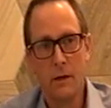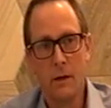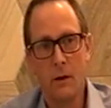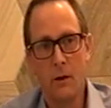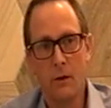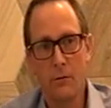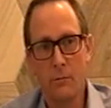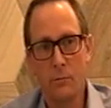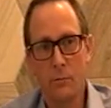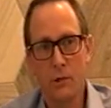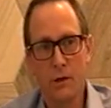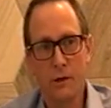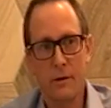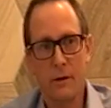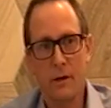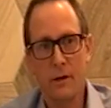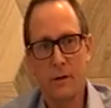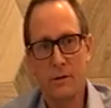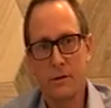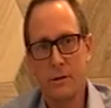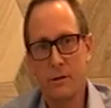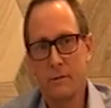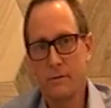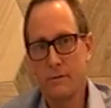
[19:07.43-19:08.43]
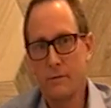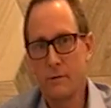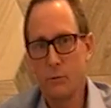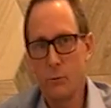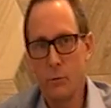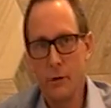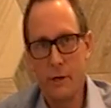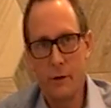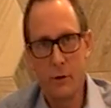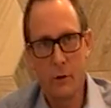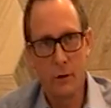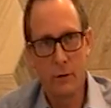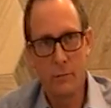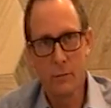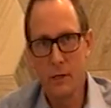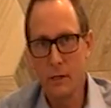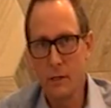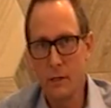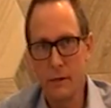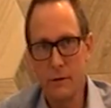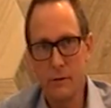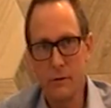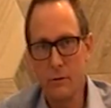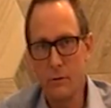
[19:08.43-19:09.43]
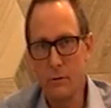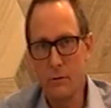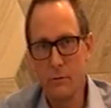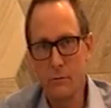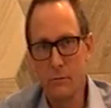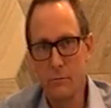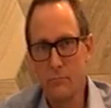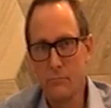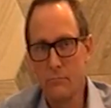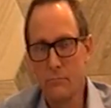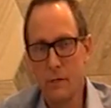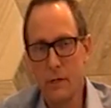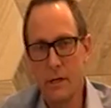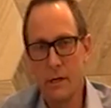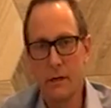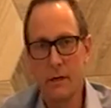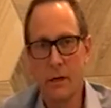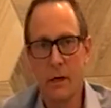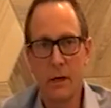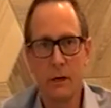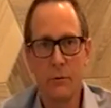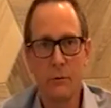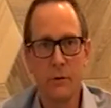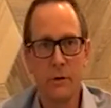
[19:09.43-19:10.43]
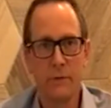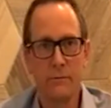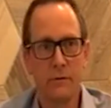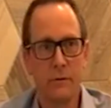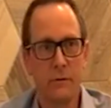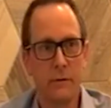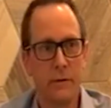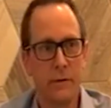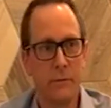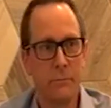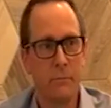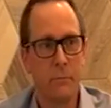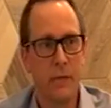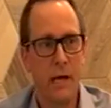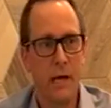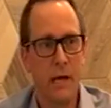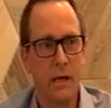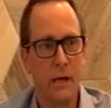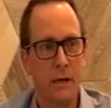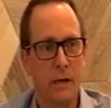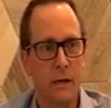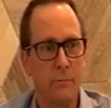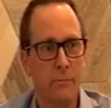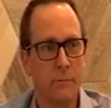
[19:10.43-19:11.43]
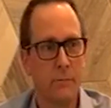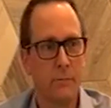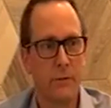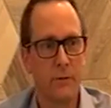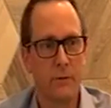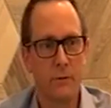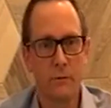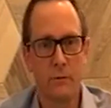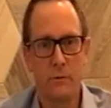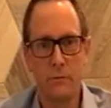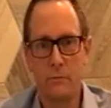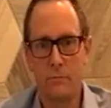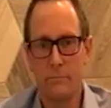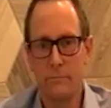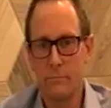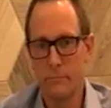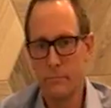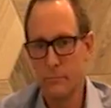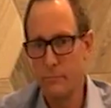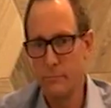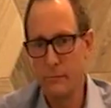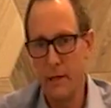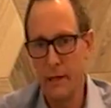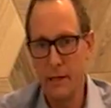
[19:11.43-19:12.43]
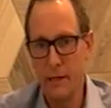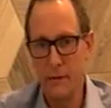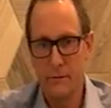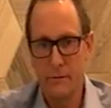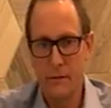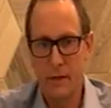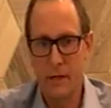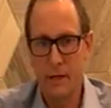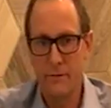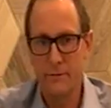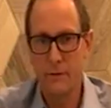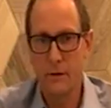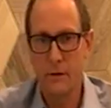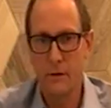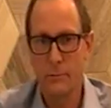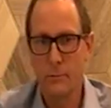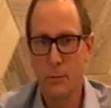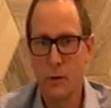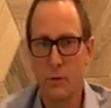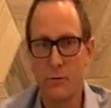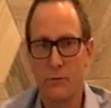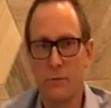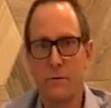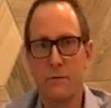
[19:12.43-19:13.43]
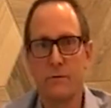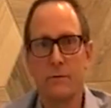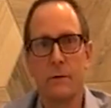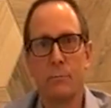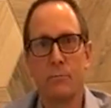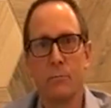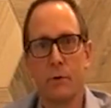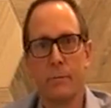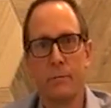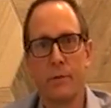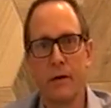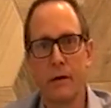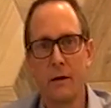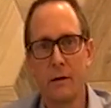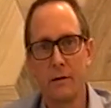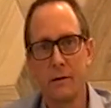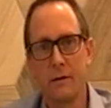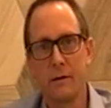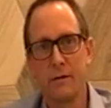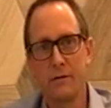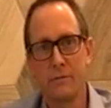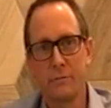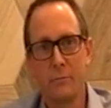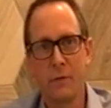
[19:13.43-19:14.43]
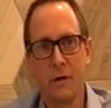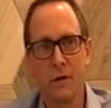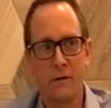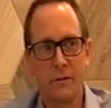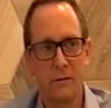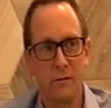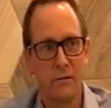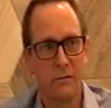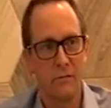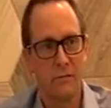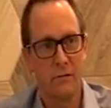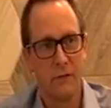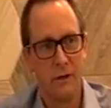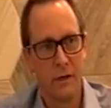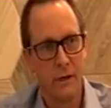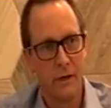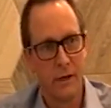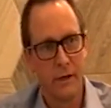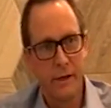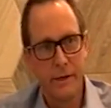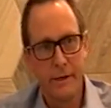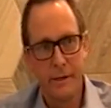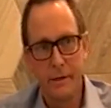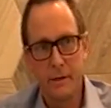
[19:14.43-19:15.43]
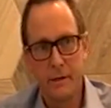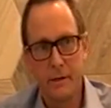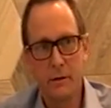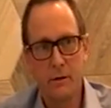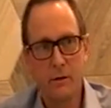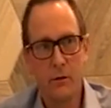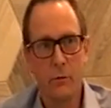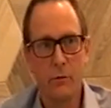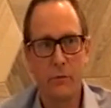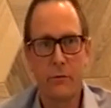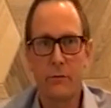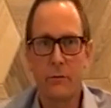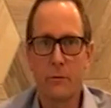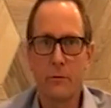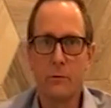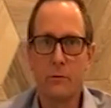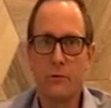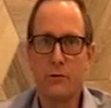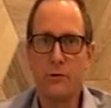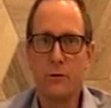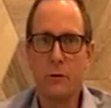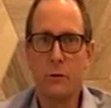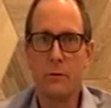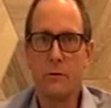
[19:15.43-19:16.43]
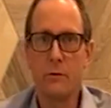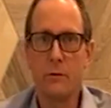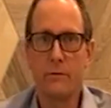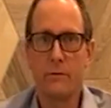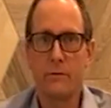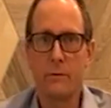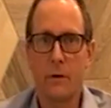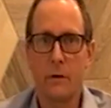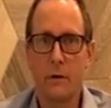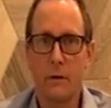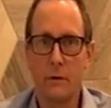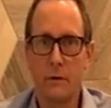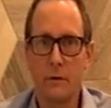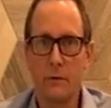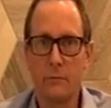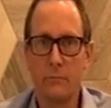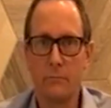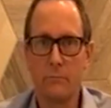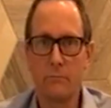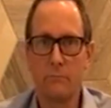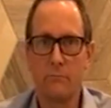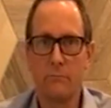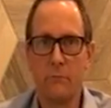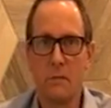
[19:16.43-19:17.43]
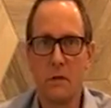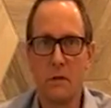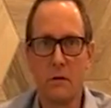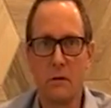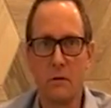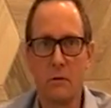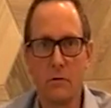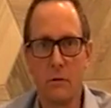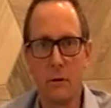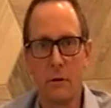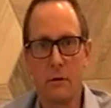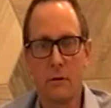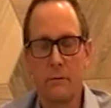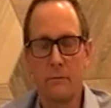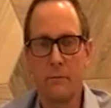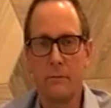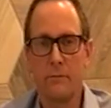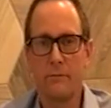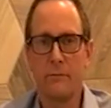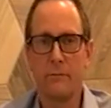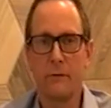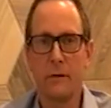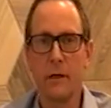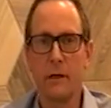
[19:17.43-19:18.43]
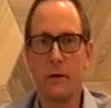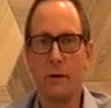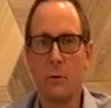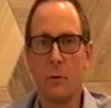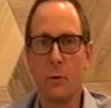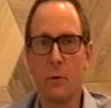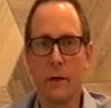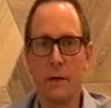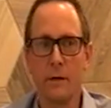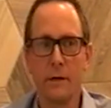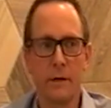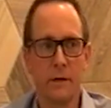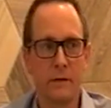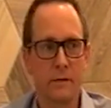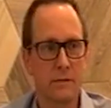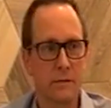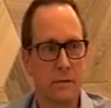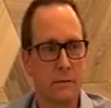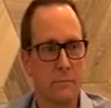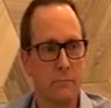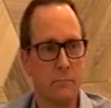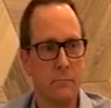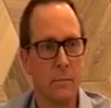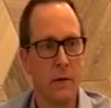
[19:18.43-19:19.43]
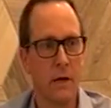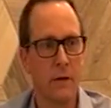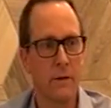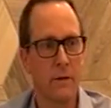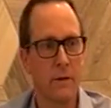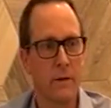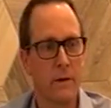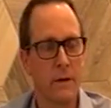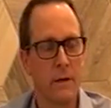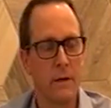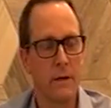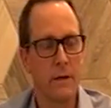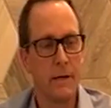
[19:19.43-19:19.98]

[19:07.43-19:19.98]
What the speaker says: All the precautions that we normally do in High River in May is kind of our emergency preparedness month, and through June is our flood awareness month.